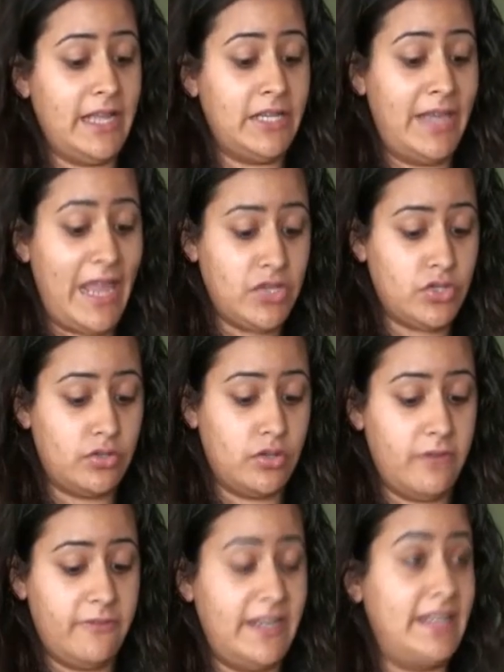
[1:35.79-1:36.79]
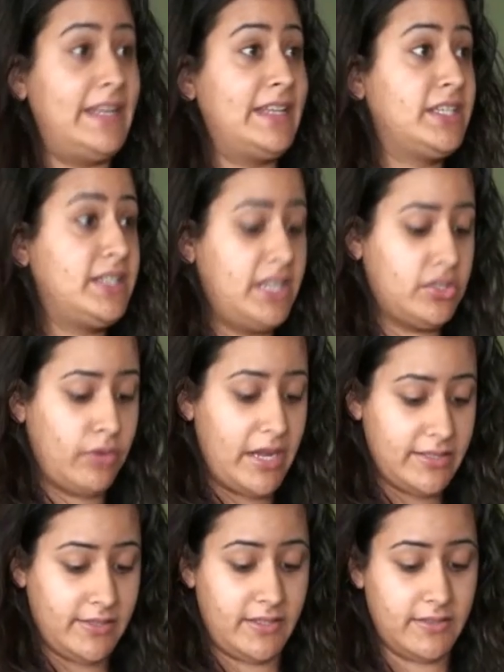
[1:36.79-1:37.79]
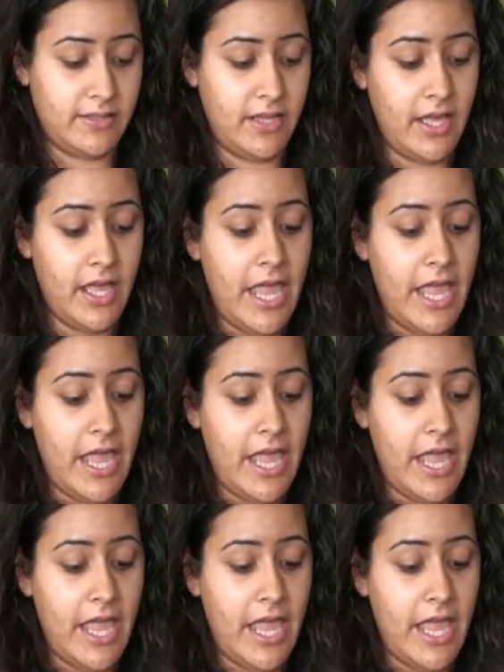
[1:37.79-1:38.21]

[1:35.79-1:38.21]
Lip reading: and danger of an identity crisis